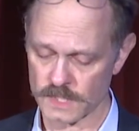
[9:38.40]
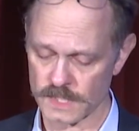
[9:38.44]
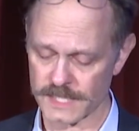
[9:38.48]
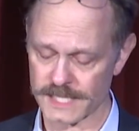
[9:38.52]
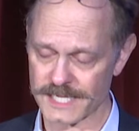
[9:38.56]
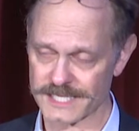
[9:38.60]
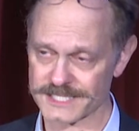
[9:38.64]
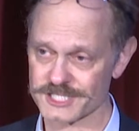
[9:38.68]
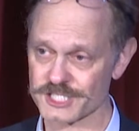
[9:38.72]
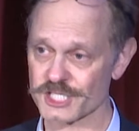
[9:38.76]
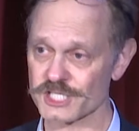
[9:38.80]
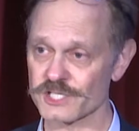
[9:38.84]

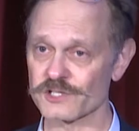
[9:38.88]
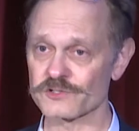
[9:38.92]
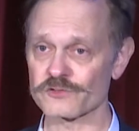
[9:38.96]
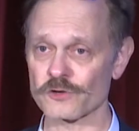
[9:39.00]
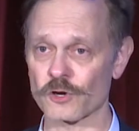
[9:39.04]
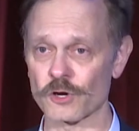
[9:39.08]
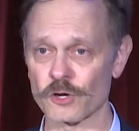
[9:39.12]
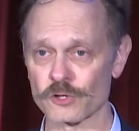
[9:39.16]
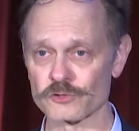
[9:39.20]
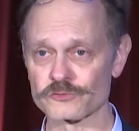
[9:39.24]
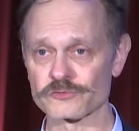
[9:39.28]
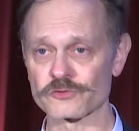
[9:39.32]
And she
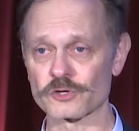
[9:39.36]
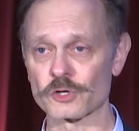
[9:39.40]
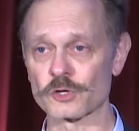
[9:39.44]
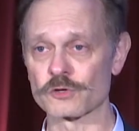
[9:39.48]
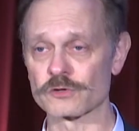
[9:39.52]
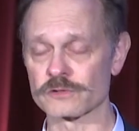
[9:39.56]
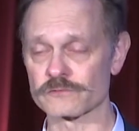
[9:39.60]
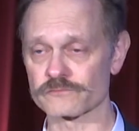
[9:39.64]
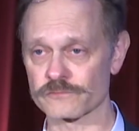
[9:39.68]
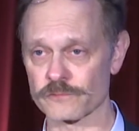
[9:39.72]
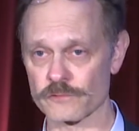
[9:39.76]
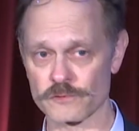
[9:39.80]
is
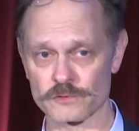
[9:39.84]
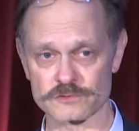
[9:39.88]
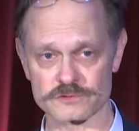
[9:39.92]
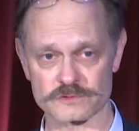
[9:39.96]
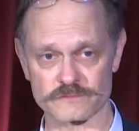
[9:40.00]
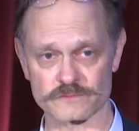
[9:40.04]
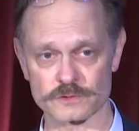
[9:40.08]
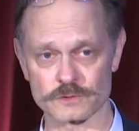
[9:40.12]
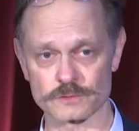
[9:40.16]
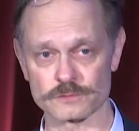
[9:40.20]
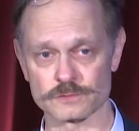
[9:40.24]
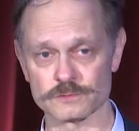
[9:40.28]
also, for
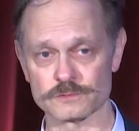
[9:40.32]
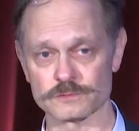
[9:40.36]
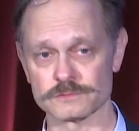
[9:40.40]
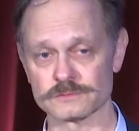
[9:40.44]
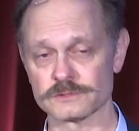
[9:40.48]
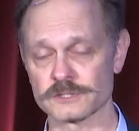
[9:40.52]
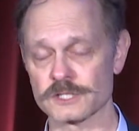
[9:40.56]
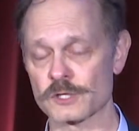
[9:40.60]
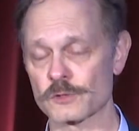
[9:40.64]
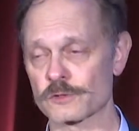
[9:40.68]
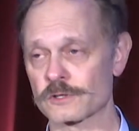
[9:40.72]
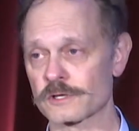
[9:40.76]
those of you
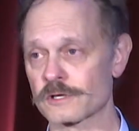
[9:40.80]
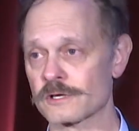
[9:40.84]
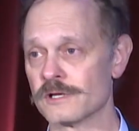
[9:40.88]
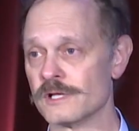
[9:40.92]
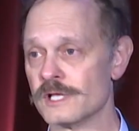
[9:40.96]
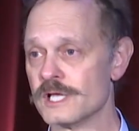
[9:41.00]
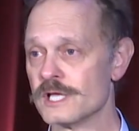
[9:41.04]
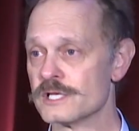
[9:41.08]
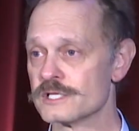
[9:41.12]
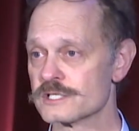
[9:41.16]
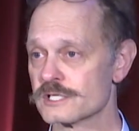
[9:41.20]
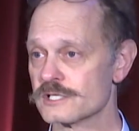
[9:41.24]
who know her,
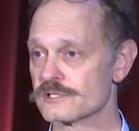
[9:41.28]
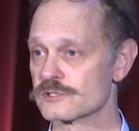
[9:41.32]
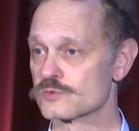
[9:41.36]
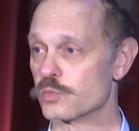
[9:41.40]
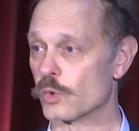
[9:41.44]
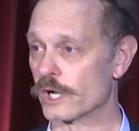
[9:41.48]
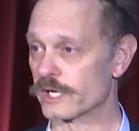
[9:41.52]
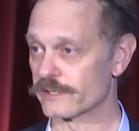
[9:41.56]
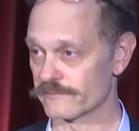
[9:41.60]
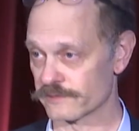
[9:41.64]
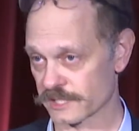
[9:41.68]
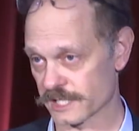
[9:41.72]
she is
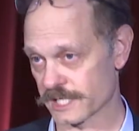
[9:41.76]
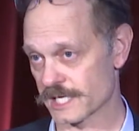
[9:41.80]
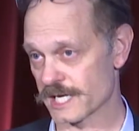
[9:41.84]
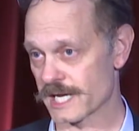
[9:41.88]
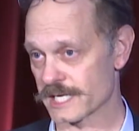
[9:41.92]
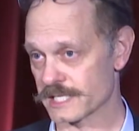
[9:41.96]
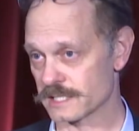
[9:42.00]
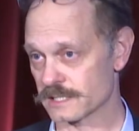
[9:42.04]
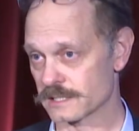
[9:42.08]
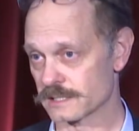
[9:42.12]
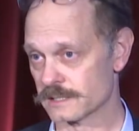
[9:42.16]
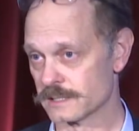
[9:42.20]
one of a
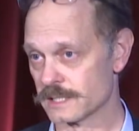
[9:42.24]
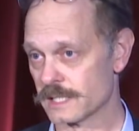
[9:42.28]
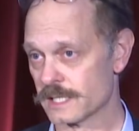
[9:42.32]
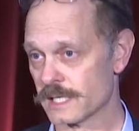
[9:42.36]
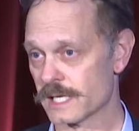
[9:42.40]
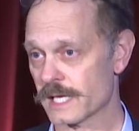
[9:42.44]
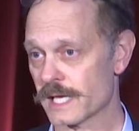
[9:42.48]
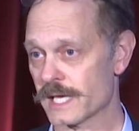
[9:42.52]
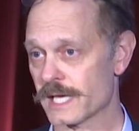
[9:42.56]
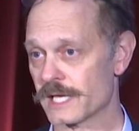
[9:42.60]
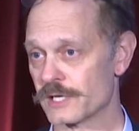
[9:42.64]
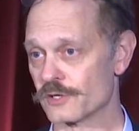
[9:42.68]
kind.
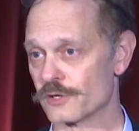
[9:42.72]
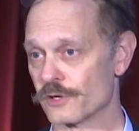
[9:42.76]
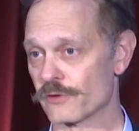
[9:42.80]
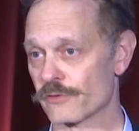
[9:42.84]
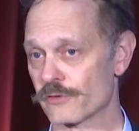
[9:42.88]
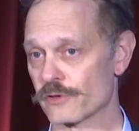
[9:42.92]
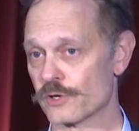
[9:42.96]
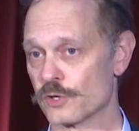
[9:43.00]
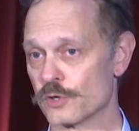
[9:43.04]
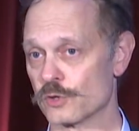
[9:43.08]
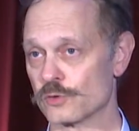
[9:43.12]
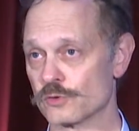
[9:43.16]
And
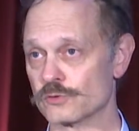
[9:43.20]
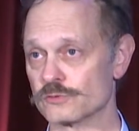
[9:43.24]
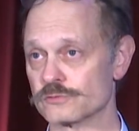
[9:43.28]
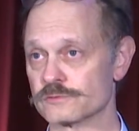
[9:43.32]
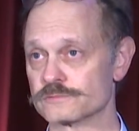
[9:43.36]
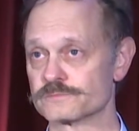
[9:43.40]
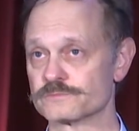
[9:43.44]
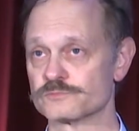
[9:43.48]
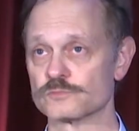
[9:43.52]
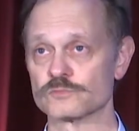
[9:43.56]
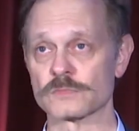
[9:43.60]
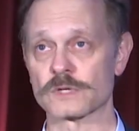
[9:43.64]

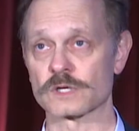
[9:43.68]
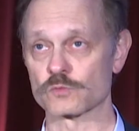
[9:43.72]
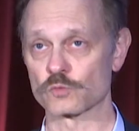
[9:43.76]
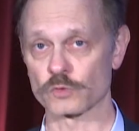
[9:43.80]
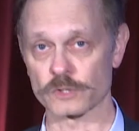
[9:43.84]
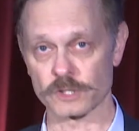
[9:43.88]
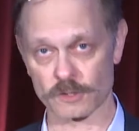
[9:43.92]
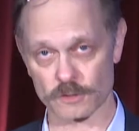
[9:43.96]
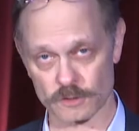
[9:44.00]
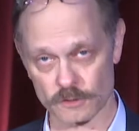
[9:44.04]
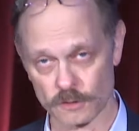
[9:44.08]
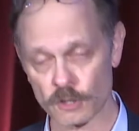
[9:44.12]
although
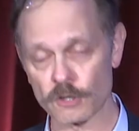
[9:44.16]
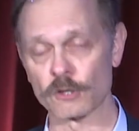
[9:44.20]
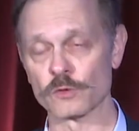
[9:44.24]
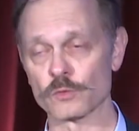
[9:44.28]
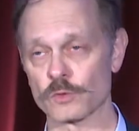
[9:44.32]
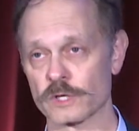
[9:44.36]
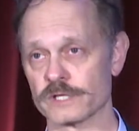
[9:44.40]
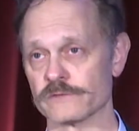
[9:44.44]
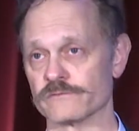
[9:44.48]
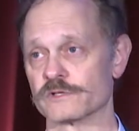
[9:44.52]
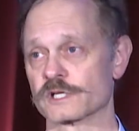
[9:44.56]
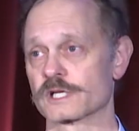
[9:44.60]
we are all
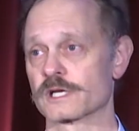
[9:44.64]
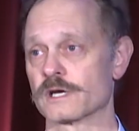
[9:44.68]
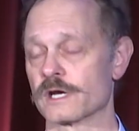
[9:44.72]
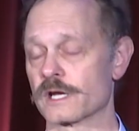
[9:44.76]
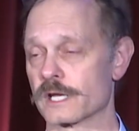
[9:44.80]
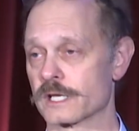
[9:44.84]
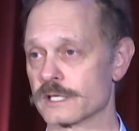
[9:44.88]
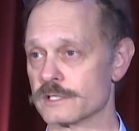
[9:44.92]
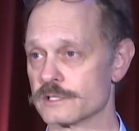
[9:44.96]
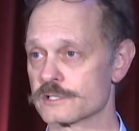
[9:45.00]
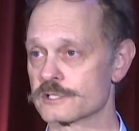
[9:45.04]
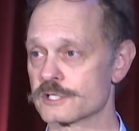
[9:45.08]
one of a
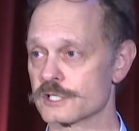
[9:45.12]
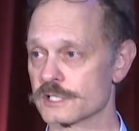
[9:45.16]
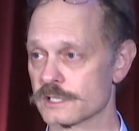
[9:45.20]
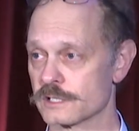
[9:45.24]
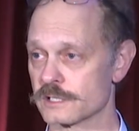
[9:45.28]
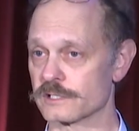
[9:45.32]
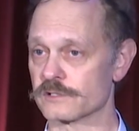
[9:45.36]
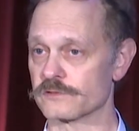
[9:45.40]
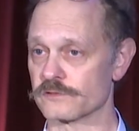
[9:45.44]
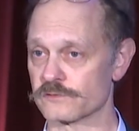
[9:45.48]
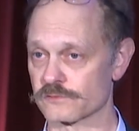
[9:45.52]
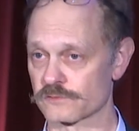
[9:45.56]
kind, she
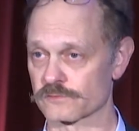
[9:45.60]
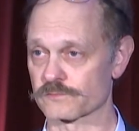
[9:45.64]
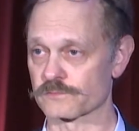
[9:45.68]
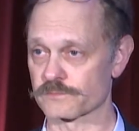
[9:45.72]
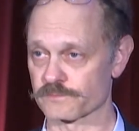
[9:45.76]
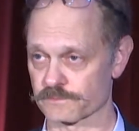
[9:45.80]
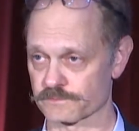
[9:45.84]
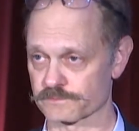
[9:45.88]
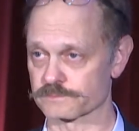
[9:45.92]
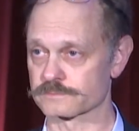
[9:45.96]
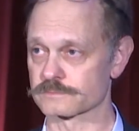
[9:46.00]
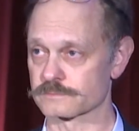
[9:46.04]
is
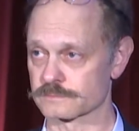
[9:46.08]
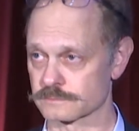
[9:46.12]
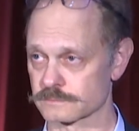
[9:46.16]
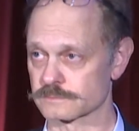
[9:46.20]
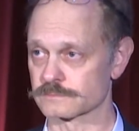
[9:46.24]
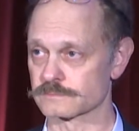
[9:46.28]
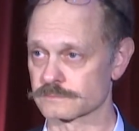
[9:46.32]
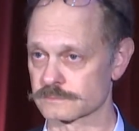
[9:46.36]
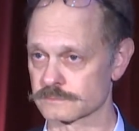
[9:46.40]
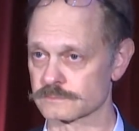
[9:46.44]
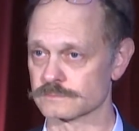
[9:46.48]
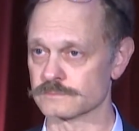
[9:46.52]

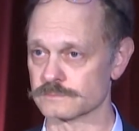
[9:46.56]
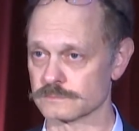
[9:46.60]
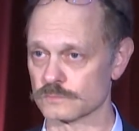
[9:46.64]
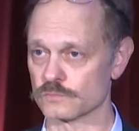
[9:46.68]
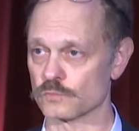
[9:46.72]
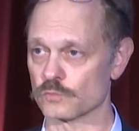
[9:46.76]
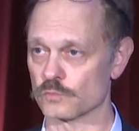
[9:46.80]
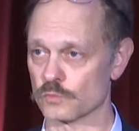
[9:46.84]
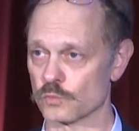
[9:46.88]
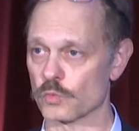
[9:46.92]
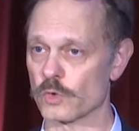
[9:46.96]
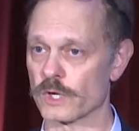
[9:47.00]

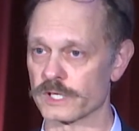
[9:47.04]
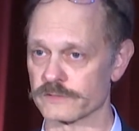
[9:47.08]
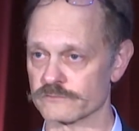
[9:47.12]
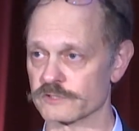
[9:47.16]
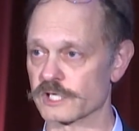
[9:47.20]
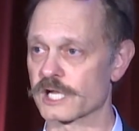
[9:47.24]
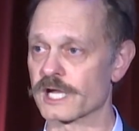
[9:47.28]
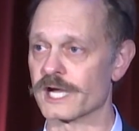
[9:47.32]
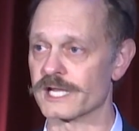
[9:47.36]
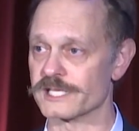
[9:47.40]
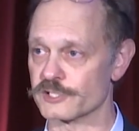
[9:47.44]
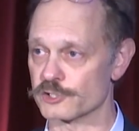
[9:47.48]
one of
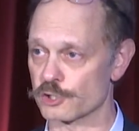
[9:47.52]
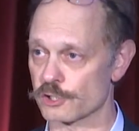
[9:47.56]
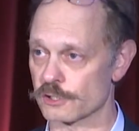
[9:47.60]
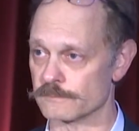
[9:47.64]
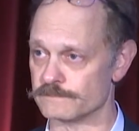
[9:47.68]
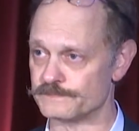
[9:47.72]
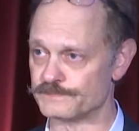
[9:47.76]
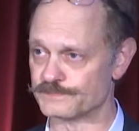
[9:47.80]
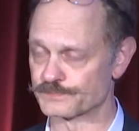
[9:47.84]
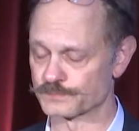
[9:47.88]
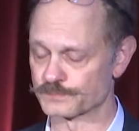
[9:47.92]
a kinder.